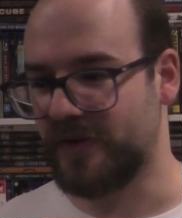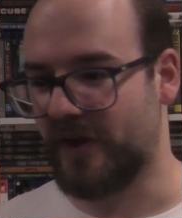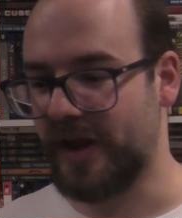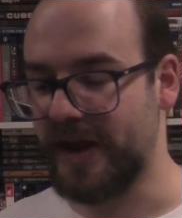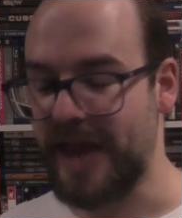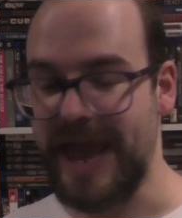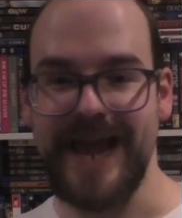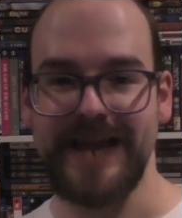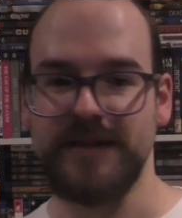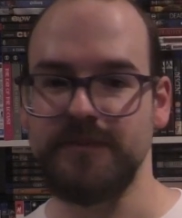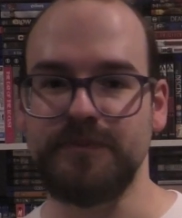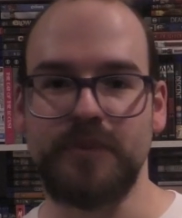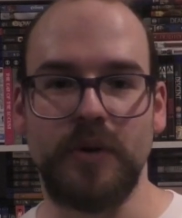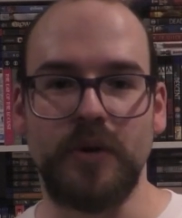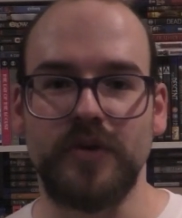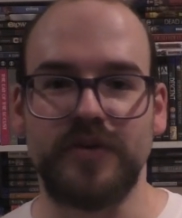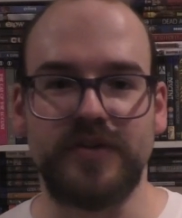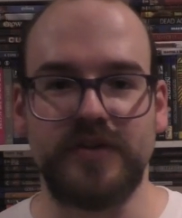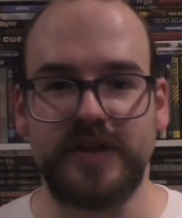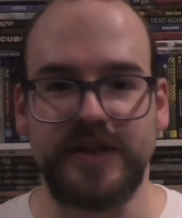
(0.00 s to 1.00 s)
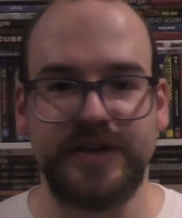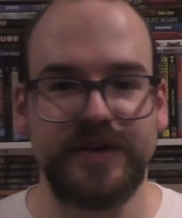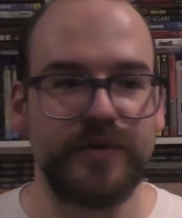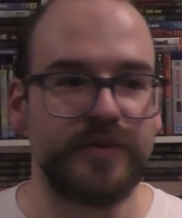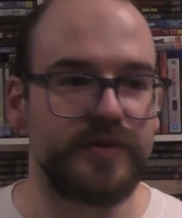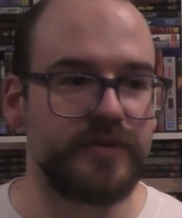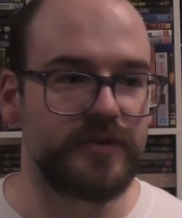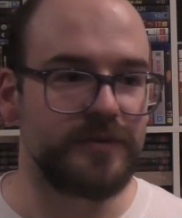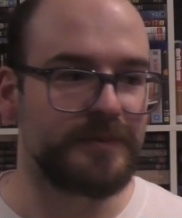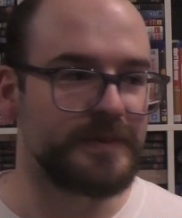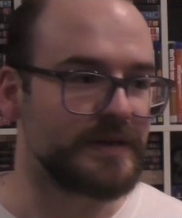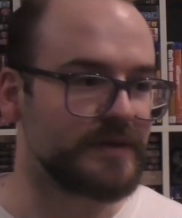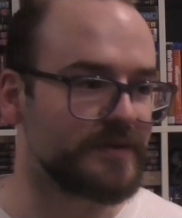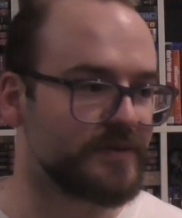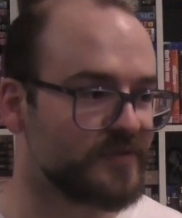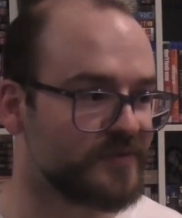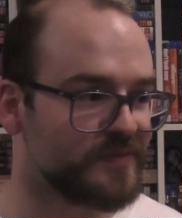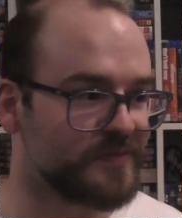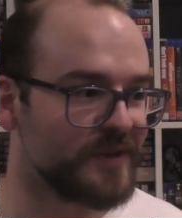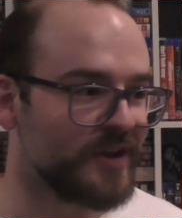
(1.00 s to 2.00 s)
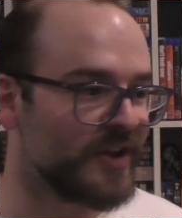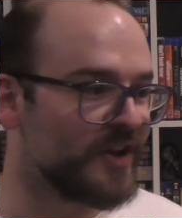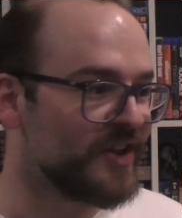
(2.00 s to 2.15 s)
I hadn't personally noticed because